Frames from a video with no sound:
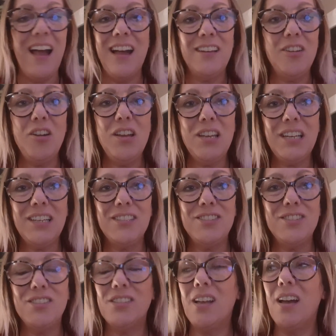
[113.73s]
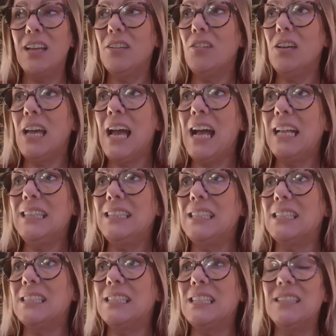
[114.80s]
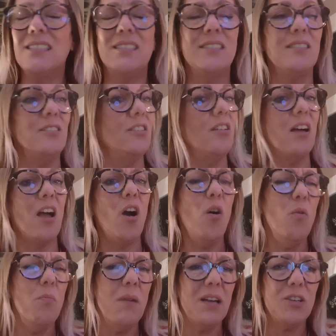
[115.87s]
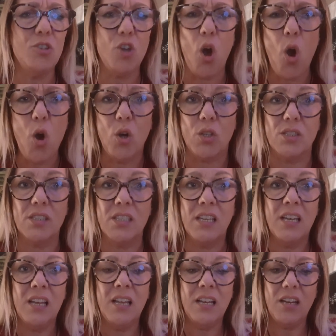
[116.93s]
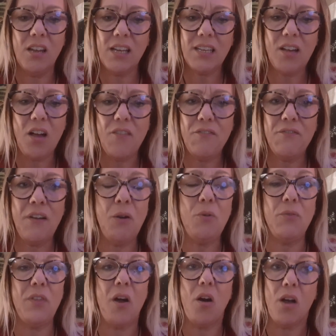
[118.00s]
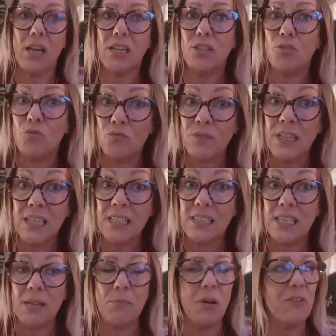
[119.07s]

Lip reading: And I could I had this instant, like, oh my God. Like, I felt that I could read him.